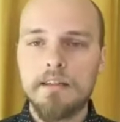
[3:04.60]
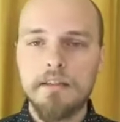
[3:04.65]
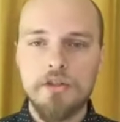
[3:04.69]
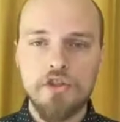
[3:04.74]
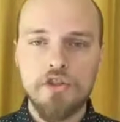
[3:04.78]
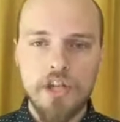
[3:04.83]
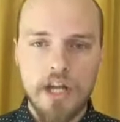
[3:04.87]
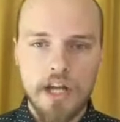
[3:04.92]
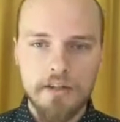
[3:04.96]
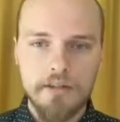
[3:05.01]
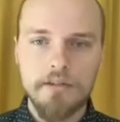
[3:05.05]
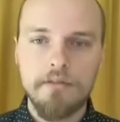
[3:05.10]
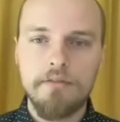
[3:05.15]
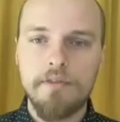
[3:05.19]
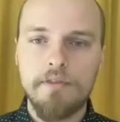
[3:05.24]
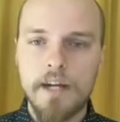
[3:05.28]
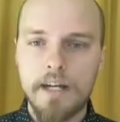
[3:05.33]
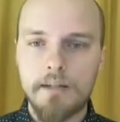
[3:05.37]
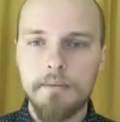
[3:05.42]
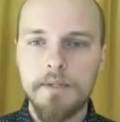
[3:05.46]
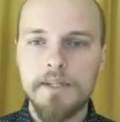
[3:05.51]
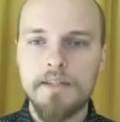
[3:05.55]
the shattered
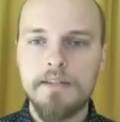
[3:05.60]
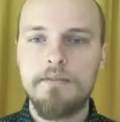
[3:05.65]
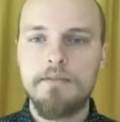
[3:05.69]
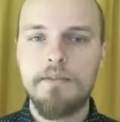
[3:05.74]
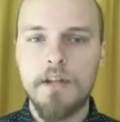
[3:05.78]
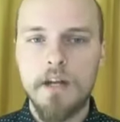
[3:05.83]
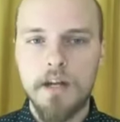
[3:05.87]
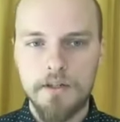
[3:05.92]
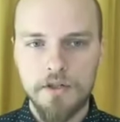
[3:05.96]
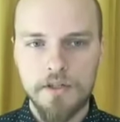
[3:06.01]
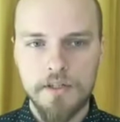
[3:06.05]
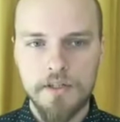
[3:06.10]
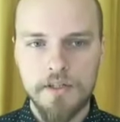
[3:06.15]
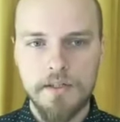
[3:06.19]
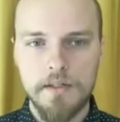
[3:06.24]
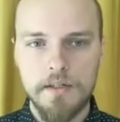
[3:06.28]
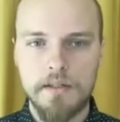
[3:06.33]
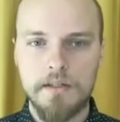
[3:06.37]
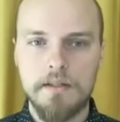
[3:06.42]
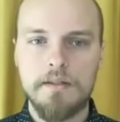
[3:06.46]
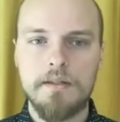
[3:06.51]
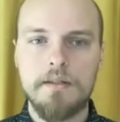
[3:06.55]
fragments of
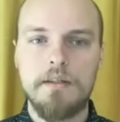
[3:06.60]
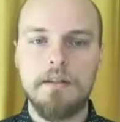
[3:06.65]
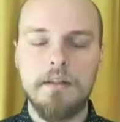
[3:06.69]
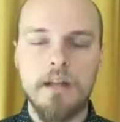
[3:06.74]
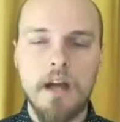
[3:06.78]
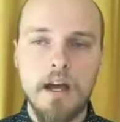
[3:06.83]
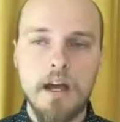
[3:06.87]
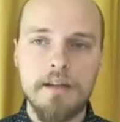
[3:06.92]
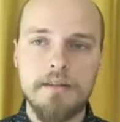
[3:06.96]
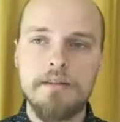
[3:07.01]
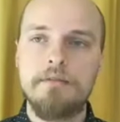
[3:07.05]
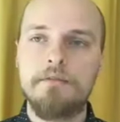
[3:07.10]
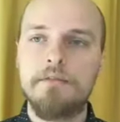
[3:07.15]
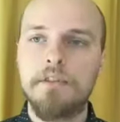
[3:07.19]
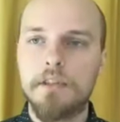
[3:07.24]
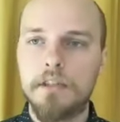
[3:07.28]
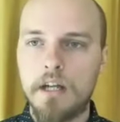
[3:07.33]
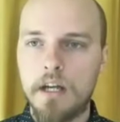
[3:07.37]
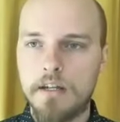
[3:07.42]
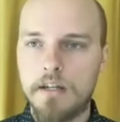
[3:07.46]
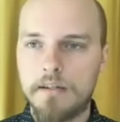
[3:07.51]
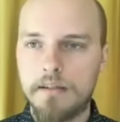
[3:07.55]
consciousness lost and
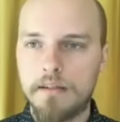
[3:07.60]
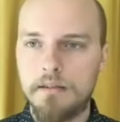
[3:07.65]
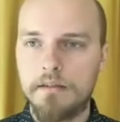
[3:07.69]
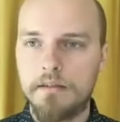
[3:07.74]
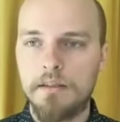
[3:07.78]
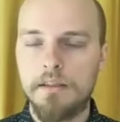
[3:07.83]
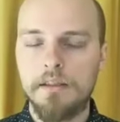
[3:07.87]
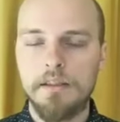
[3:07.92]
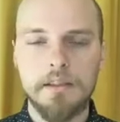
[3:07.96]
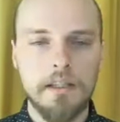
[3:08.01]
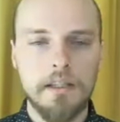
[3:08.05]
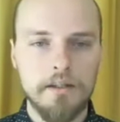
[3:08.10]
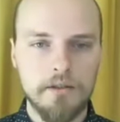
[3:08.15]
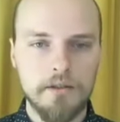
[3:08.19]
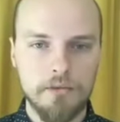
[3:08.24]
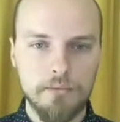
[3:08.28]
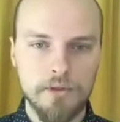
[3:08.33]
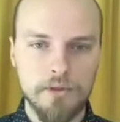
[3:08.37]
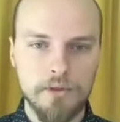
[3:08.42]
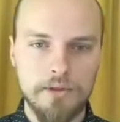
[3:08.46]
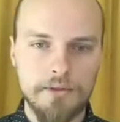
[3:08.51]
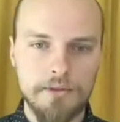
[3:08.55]
forgotten in the
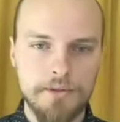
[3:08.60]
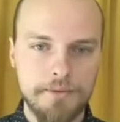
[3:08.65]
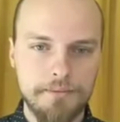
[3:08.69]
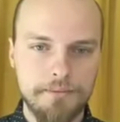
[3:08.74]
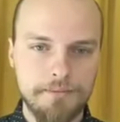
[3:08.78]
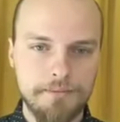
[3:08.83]
underworld.